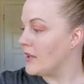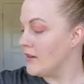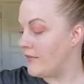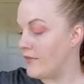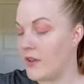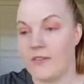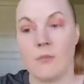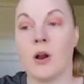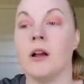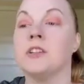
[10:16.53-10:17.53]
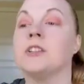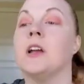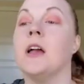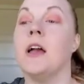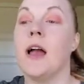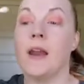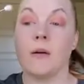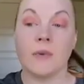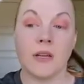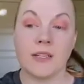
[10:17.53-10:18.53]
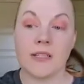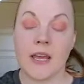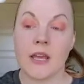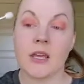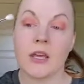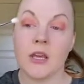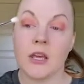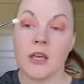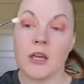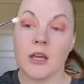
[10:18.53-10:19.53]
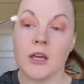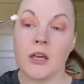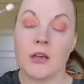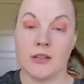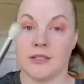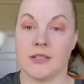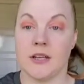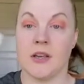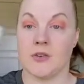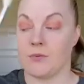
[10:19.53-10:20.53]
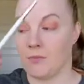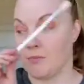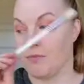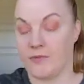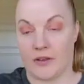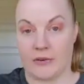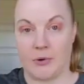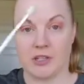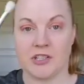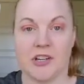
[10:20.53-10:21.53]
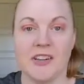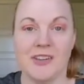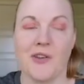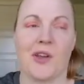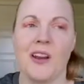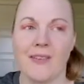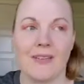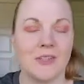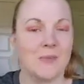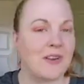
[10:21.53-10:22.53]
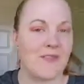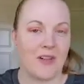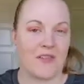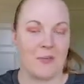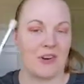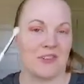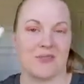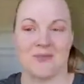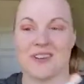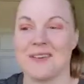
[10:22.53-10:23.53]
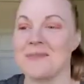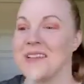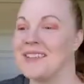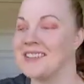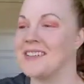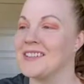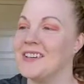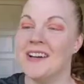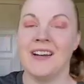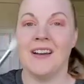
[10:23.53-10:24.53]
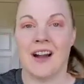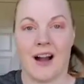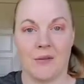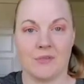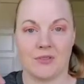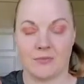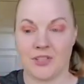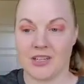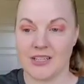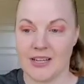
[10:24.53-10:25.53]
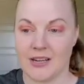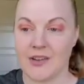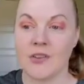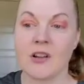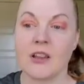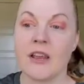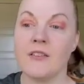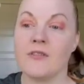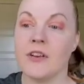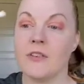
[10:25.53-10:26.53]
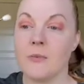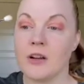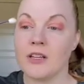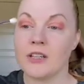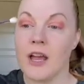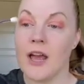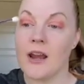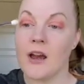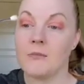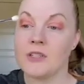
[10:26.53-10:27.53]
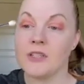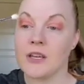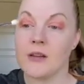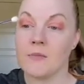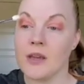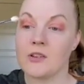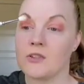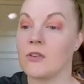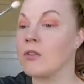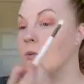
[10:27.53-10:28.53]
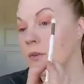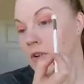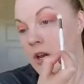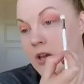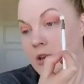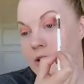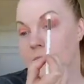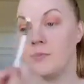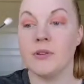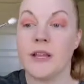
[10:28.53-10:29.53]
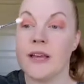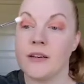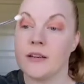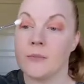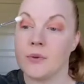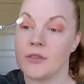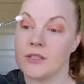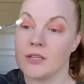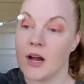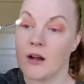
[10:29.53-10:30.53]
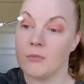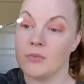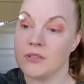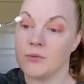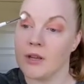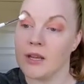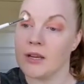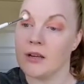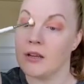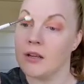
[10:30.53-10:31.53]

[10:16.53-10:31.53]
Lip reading: fluffy brush, and I'm gonna take, this is another fluffy brush. You can never have too many fluffy brushes when it comes to eyeshadow. So I'm just gonna take another clean fluffy brush, and I'm just gonna make sure that we've got a good blend up at the top between